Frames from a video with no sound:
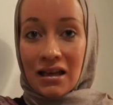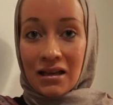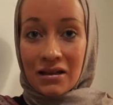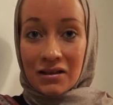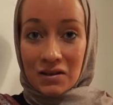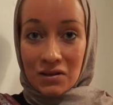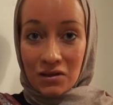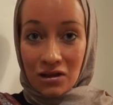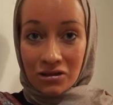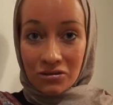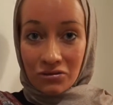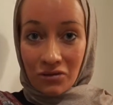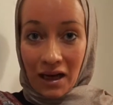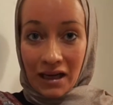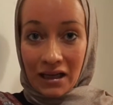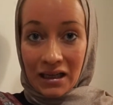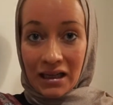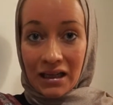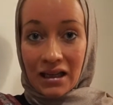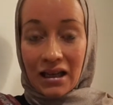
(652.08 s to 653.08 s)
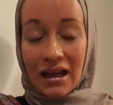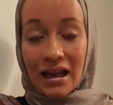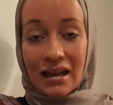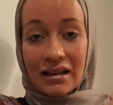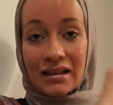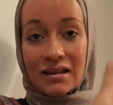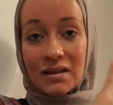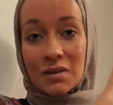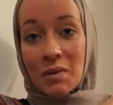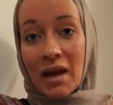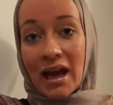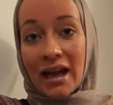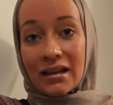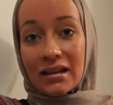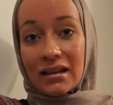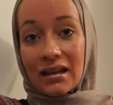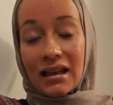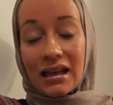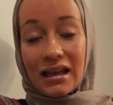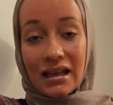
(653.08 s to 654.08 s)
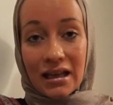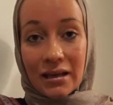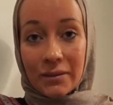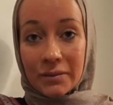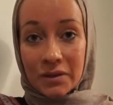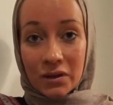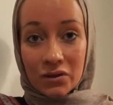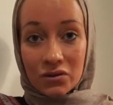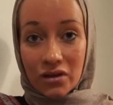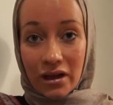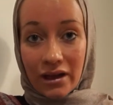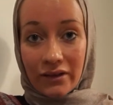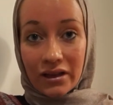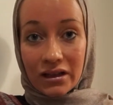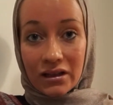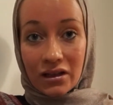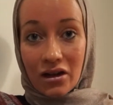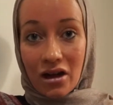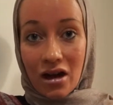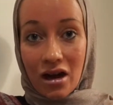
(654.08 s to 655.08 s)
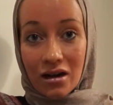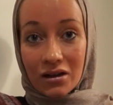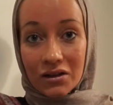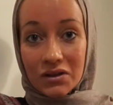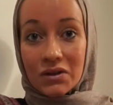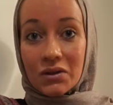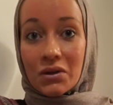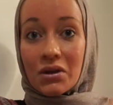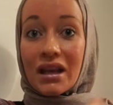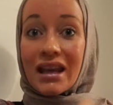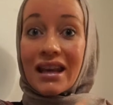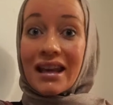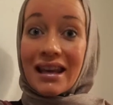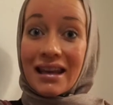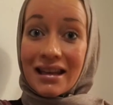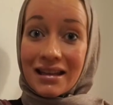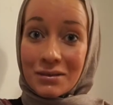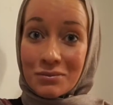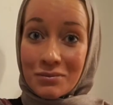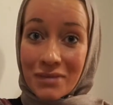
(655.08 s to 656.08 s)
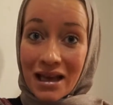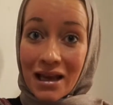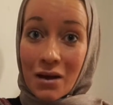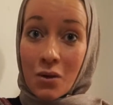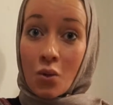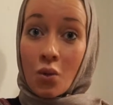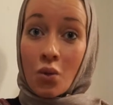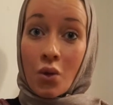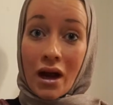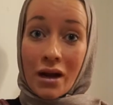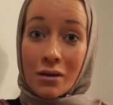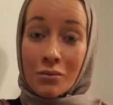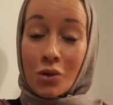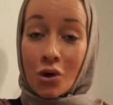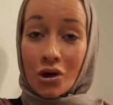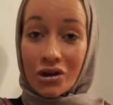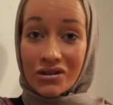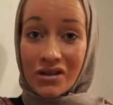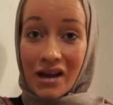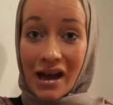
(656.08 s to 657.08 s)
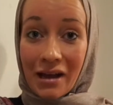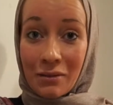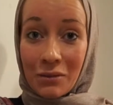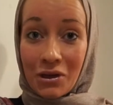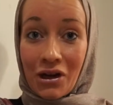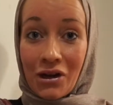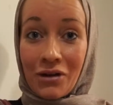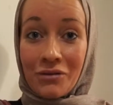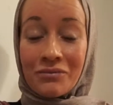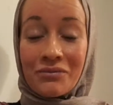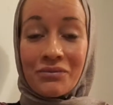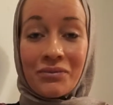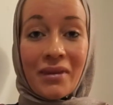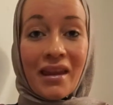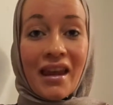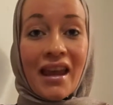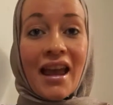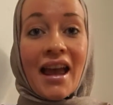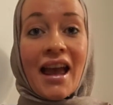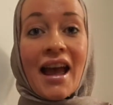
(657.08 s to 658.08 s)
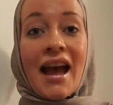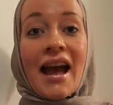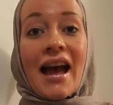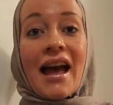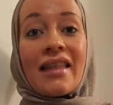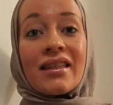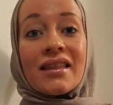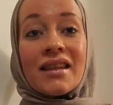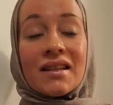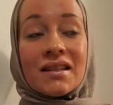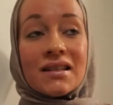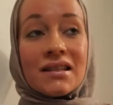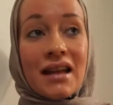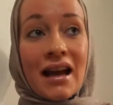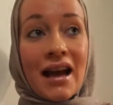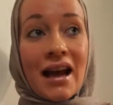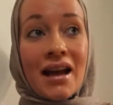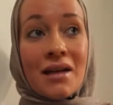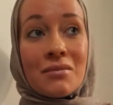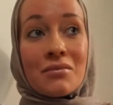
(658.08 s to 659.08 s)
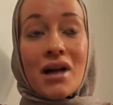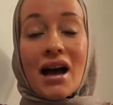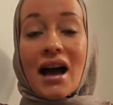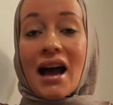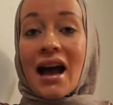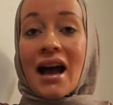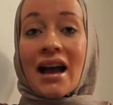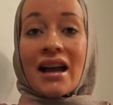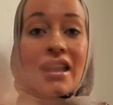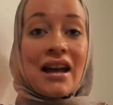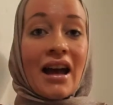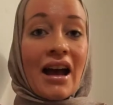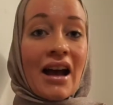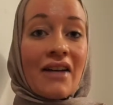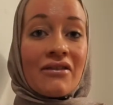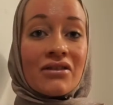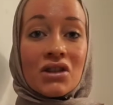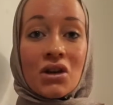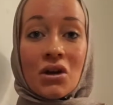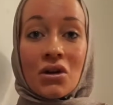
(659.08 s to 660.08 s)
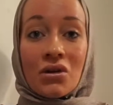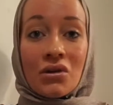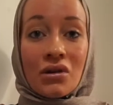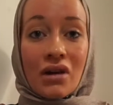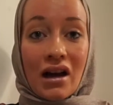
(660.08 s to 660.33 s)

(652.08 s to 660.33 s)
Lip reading: start running, and this man, he keeps on driving the car. So he hit me one more time, you know? And this time I have no